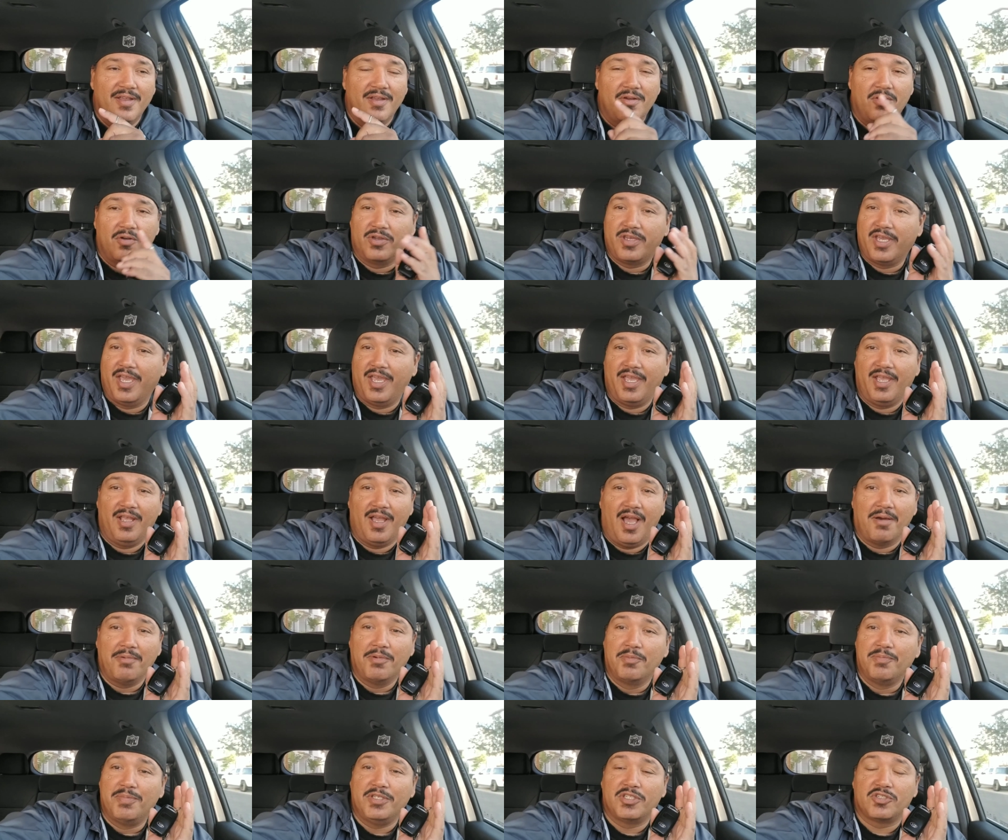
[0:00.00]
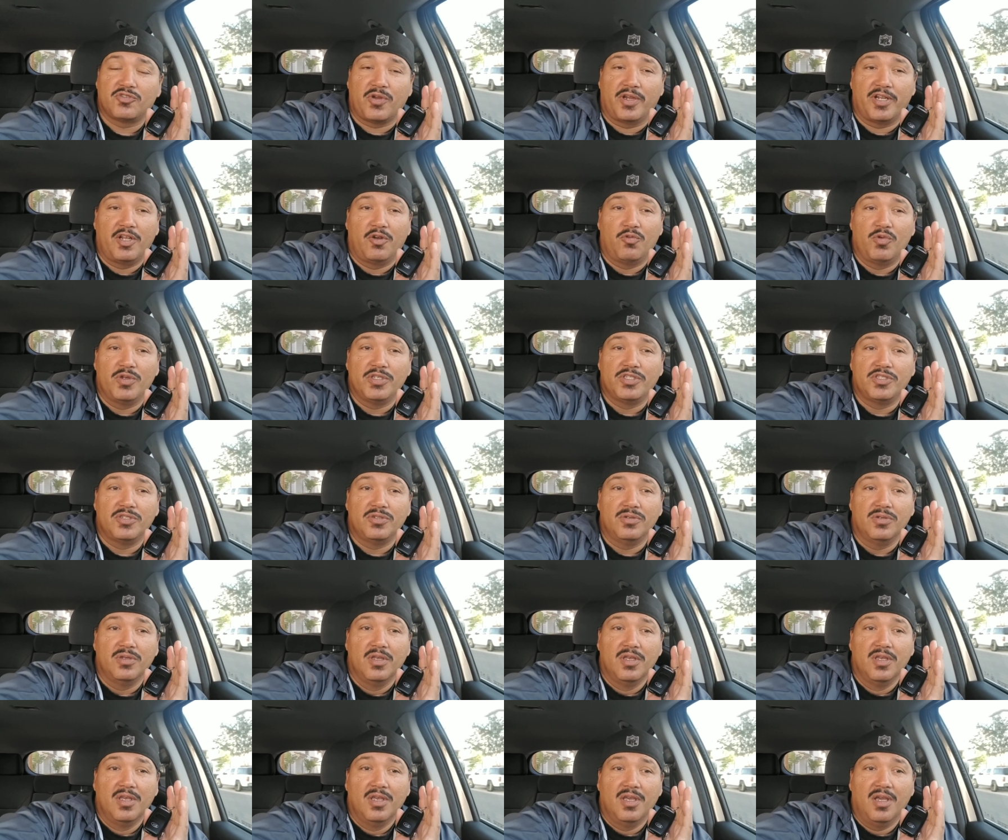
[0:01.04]
okay, I'm going to be straight up with you.
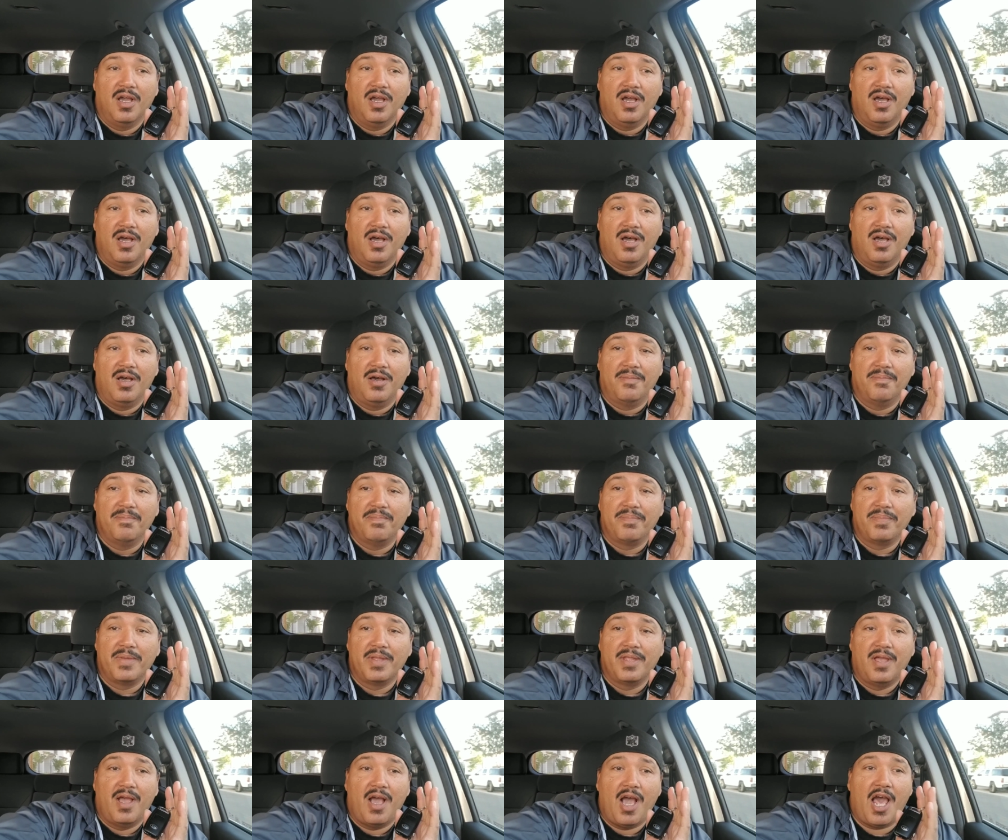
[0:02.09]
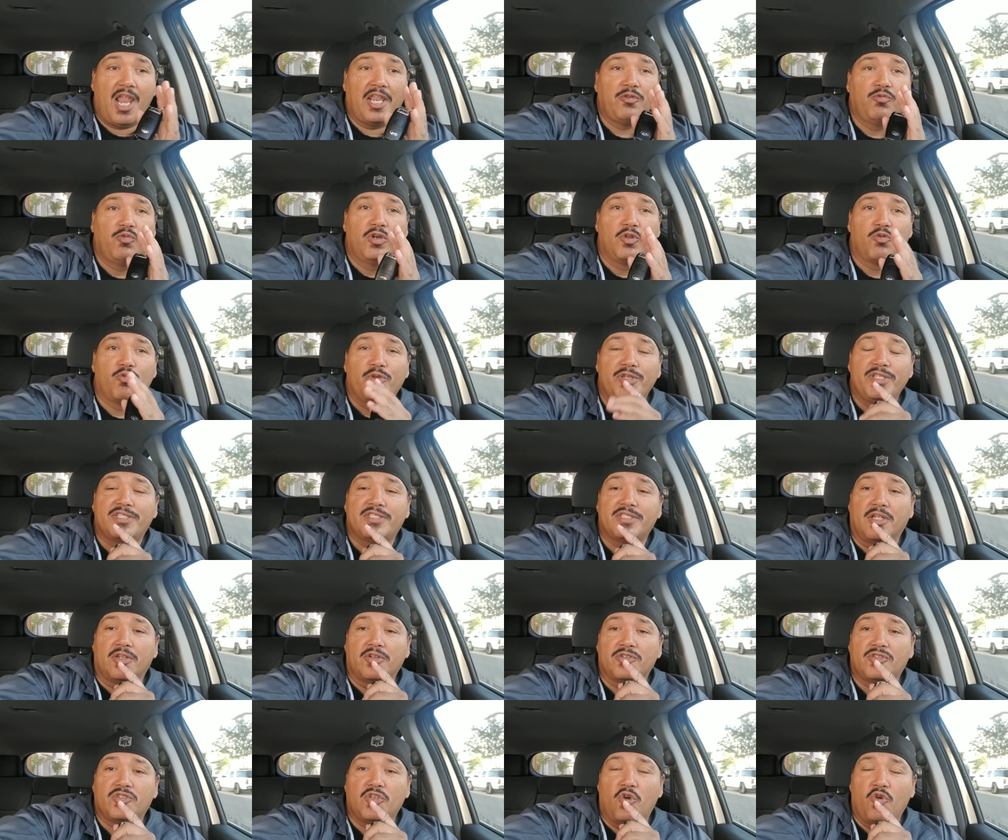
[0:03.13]
Hollywood
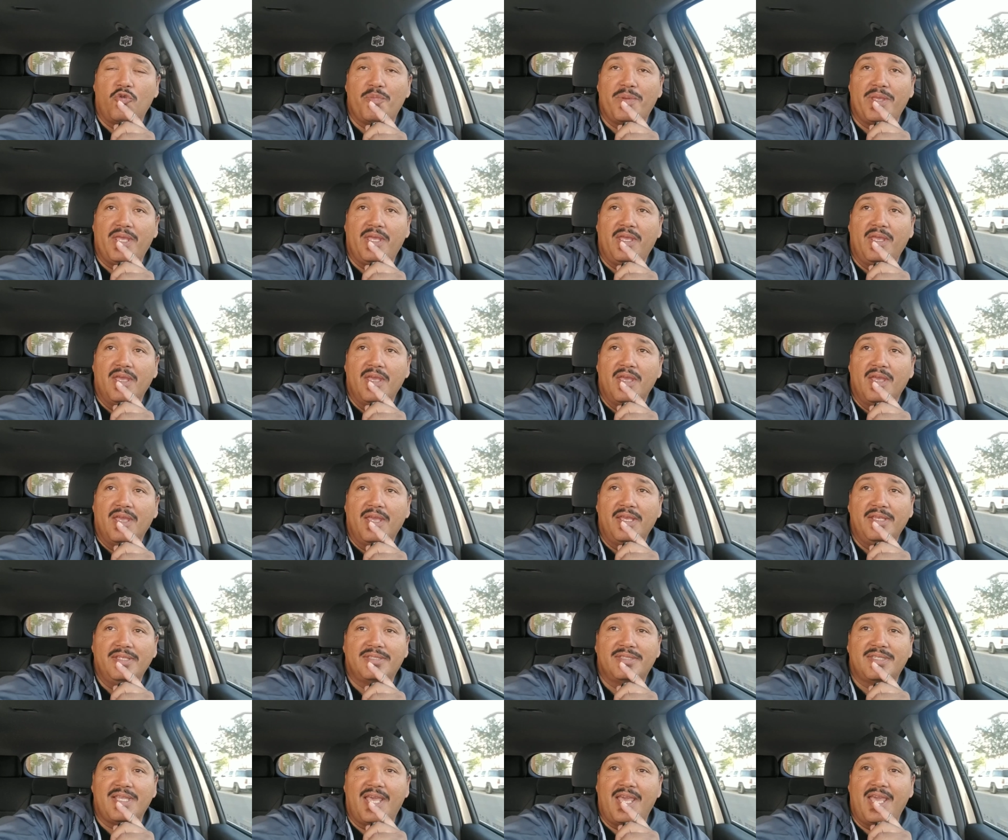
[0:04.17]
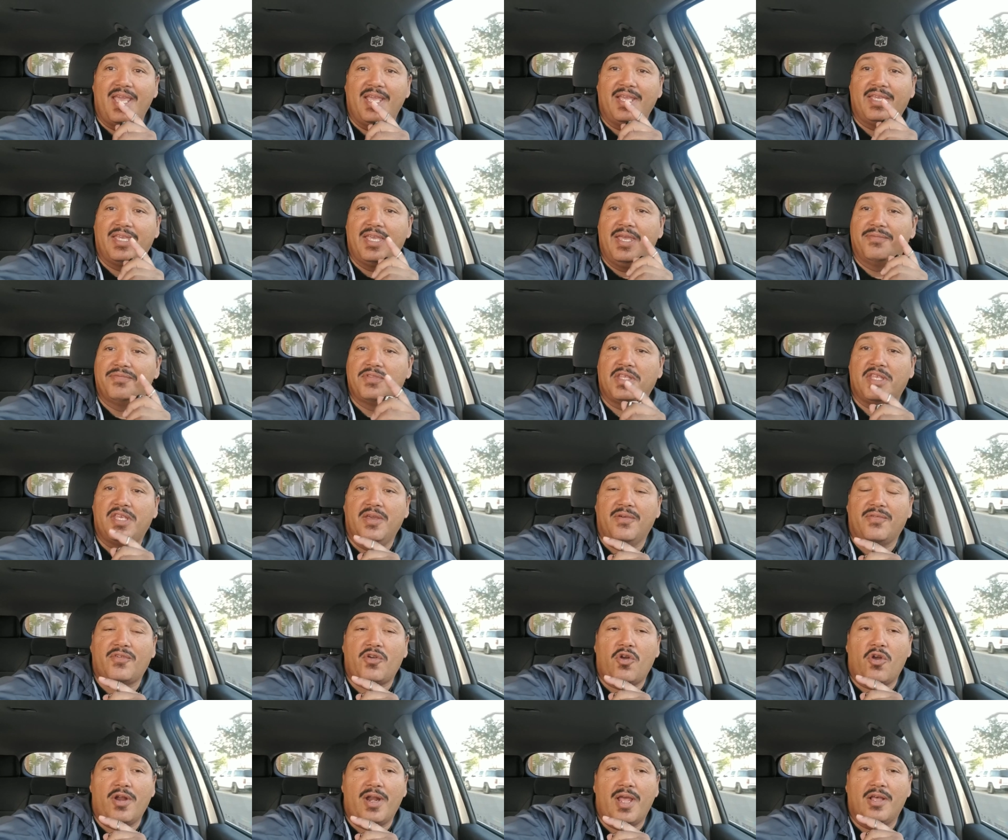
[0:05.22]
Reseller told me, he said, give the gift
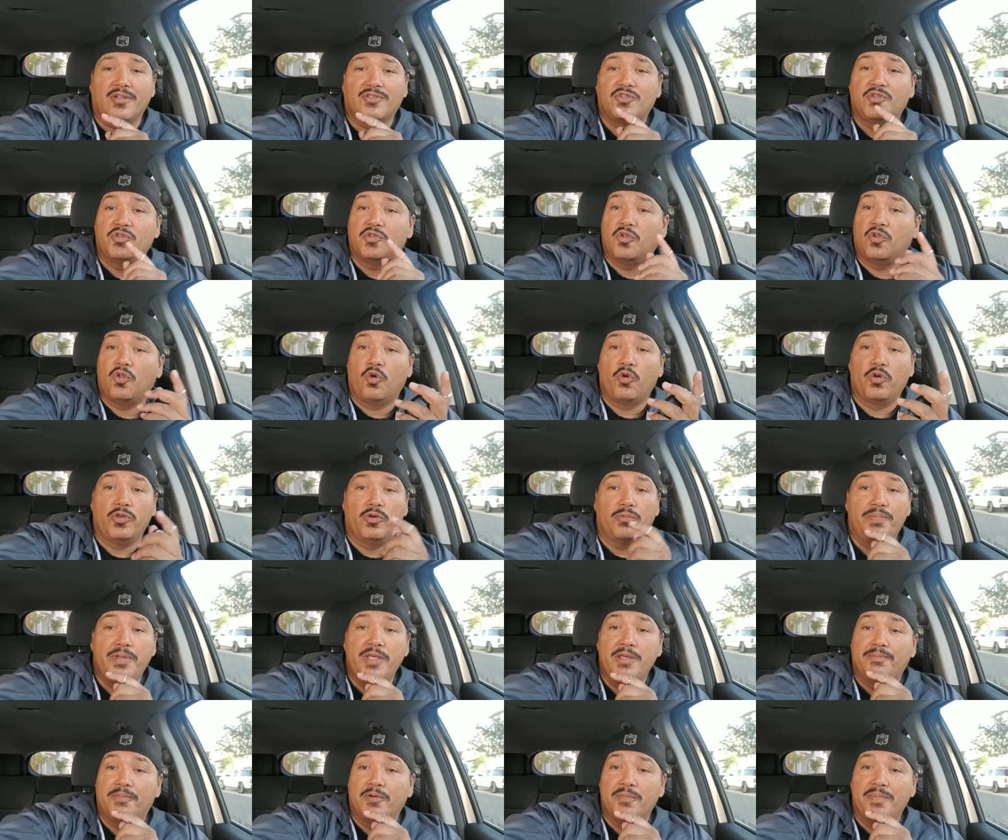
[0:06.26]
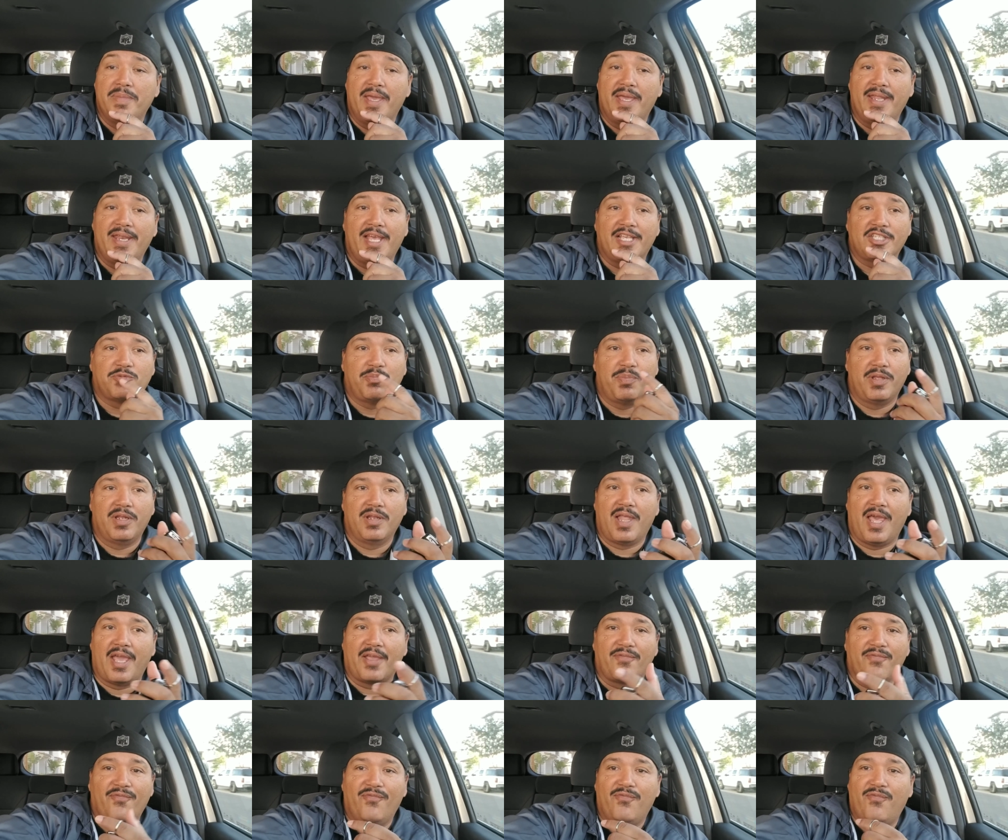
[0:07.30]
card out to the loyal people, man. That's been
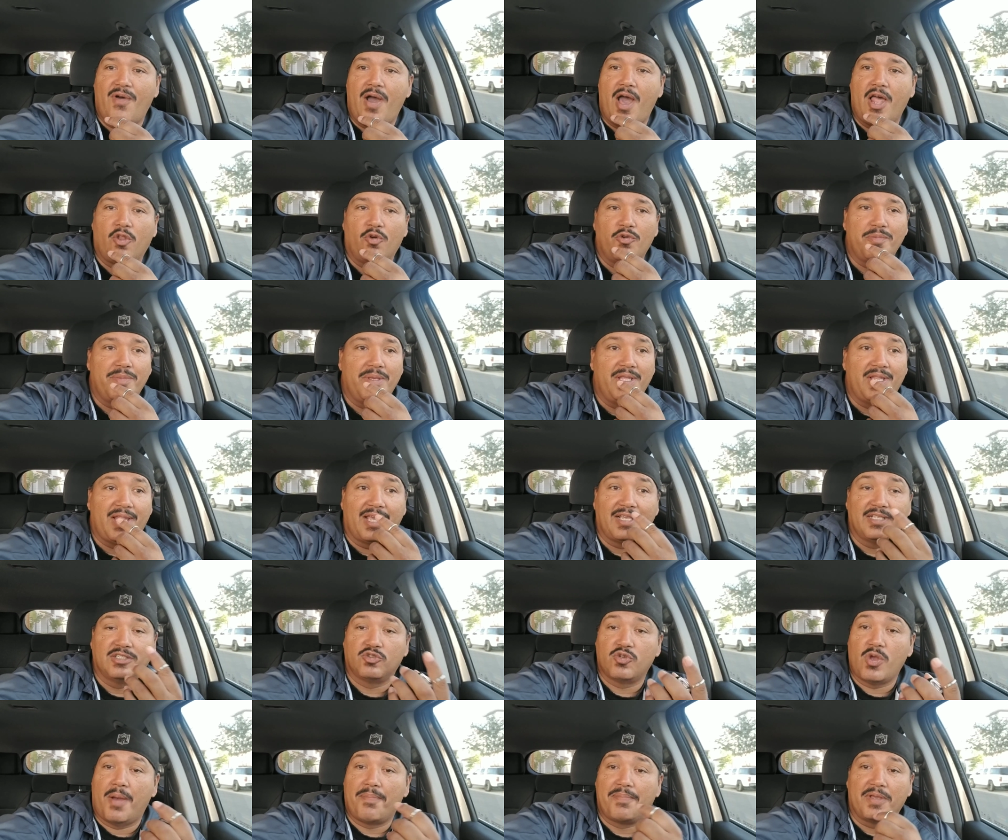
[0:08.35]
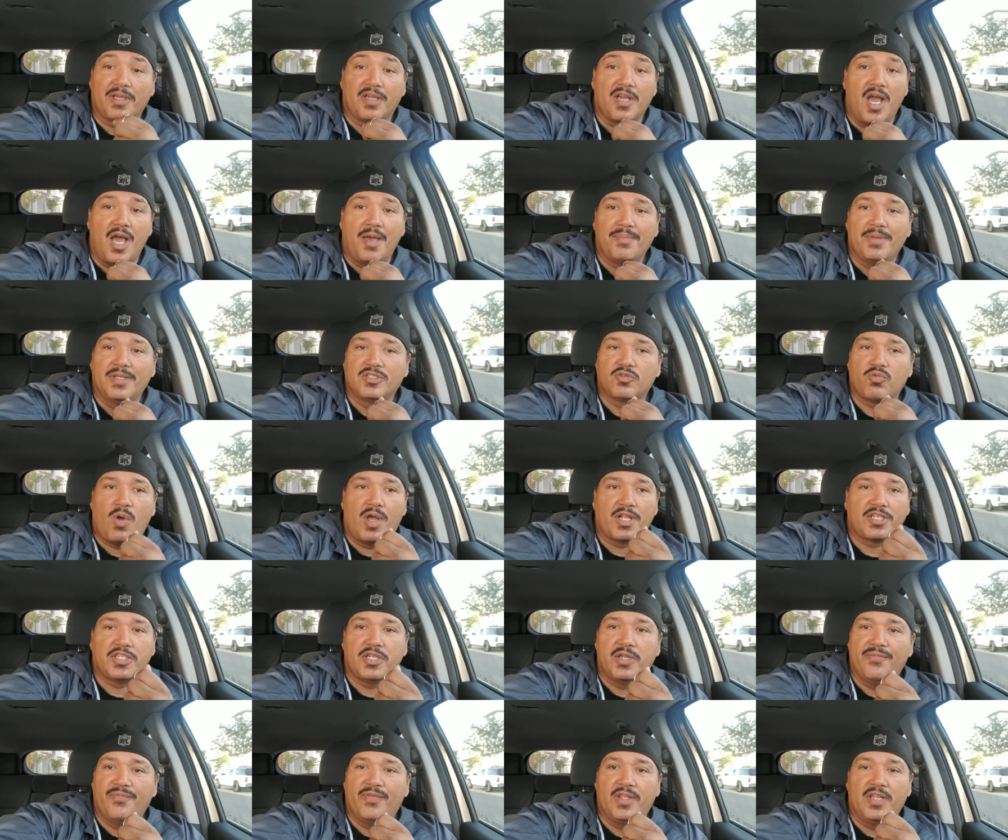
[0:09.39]
like following me, like dropping comments,
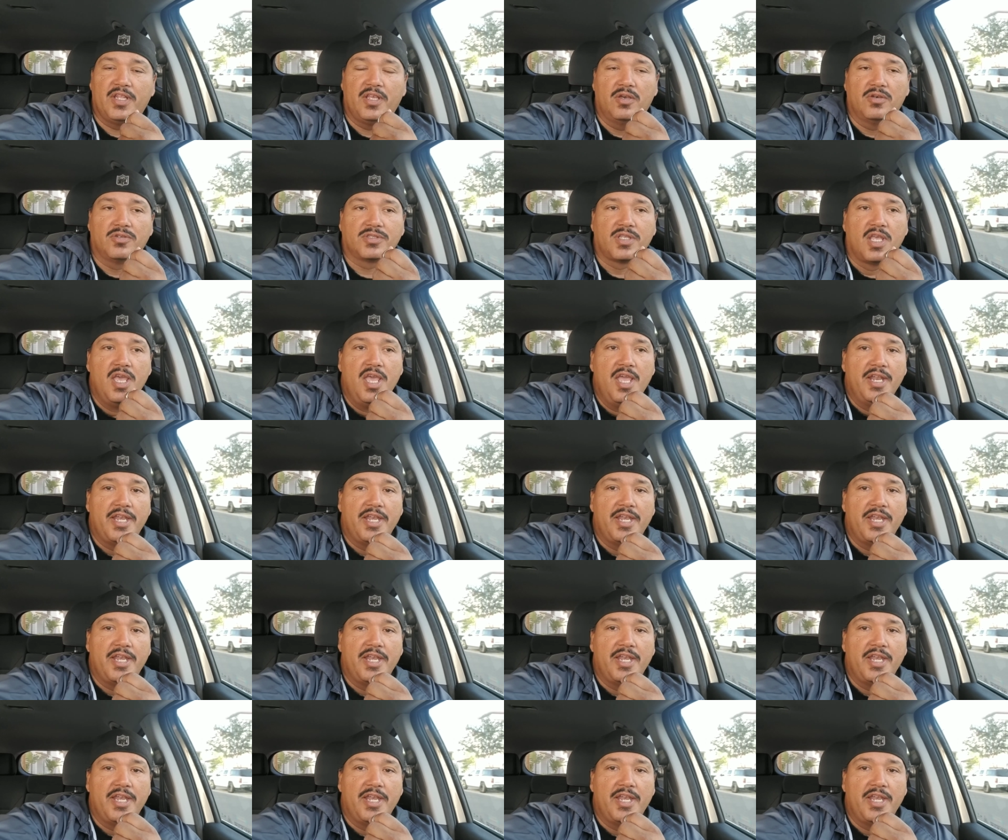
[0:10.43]
watching the videos.